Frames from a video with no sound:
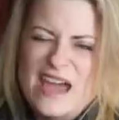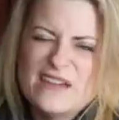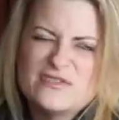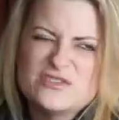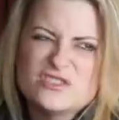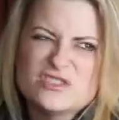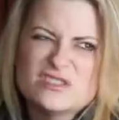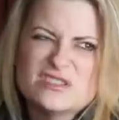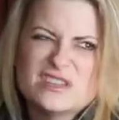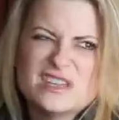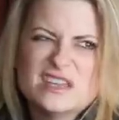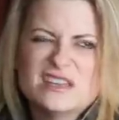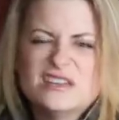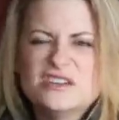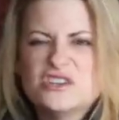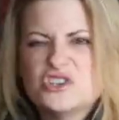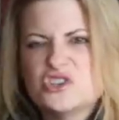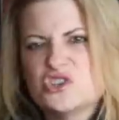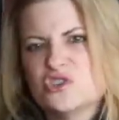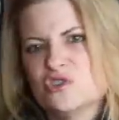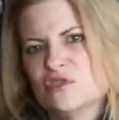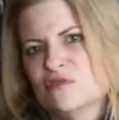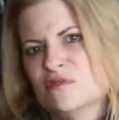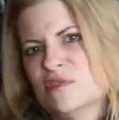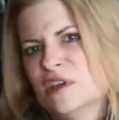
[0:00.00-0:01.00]
After the
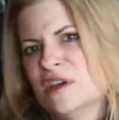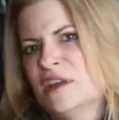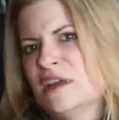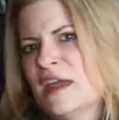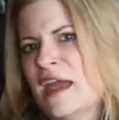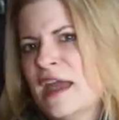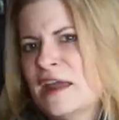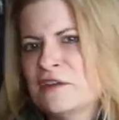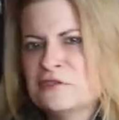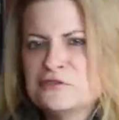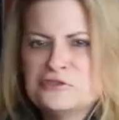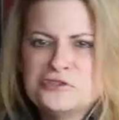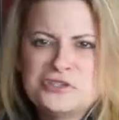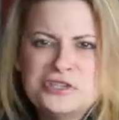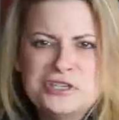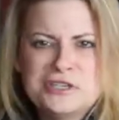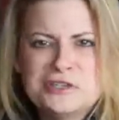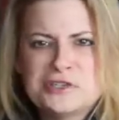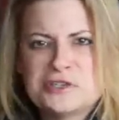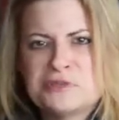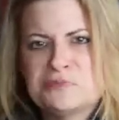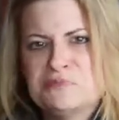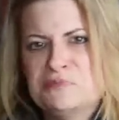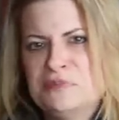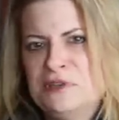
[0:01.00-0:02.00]
initial energy
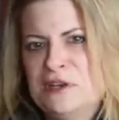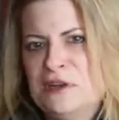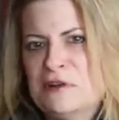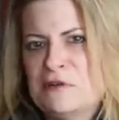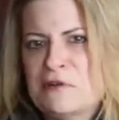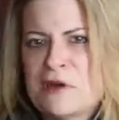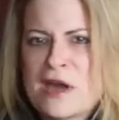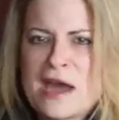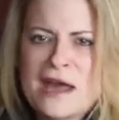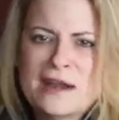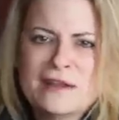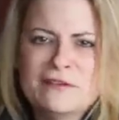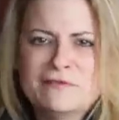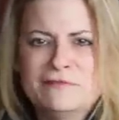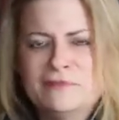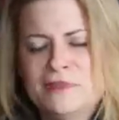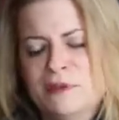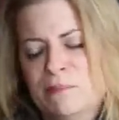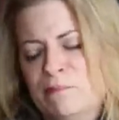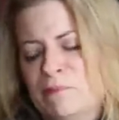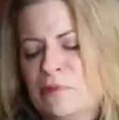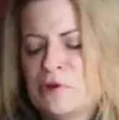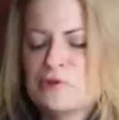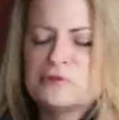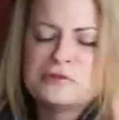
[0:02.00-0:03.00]
is, you know, kind of
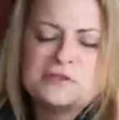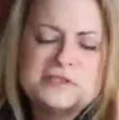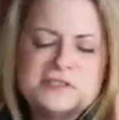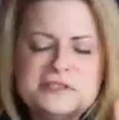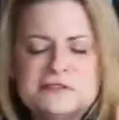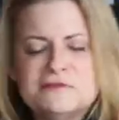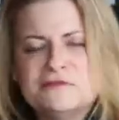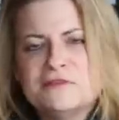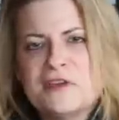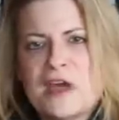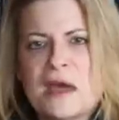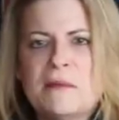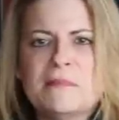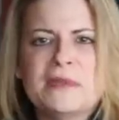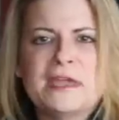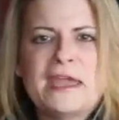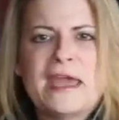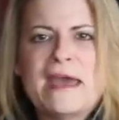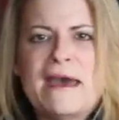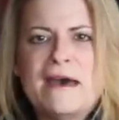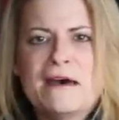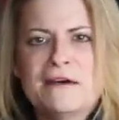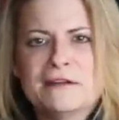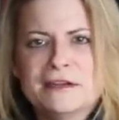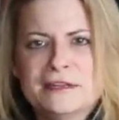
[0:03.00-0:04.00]
the burst of
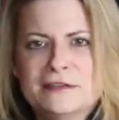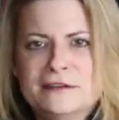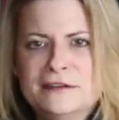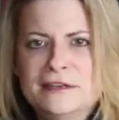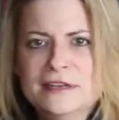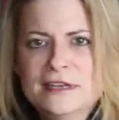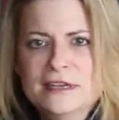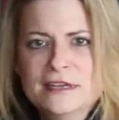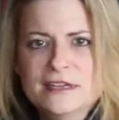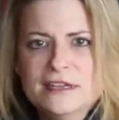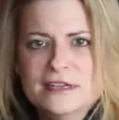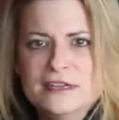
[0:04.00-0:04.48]
coming out and,